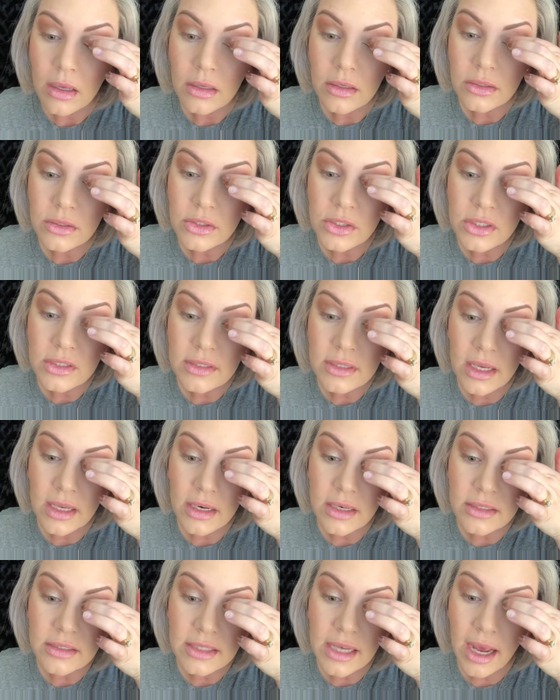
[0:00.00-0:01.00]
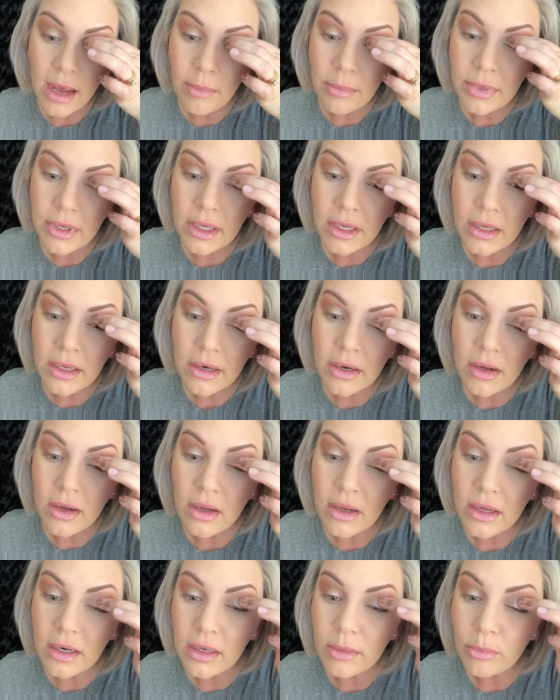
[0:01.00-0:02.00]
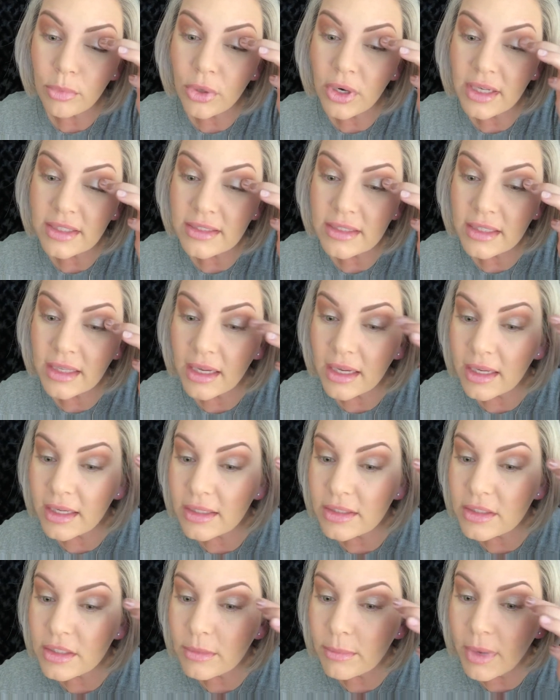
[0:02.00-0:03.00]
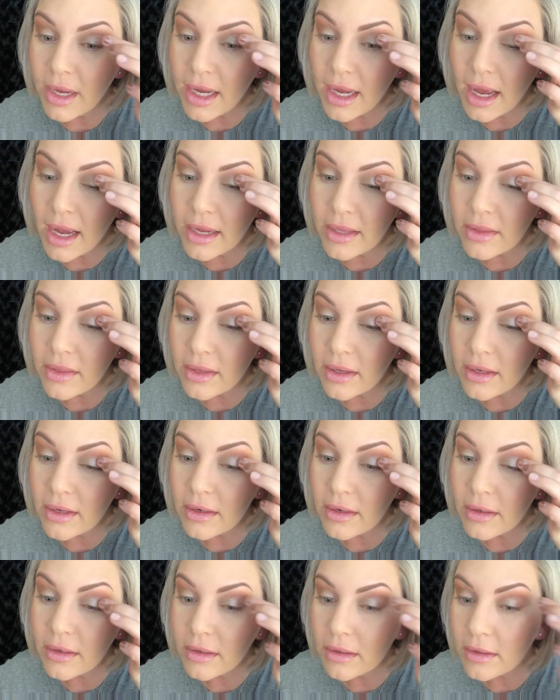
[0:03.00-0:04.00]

Just kind of tapping it on and pressing it into my eyelid.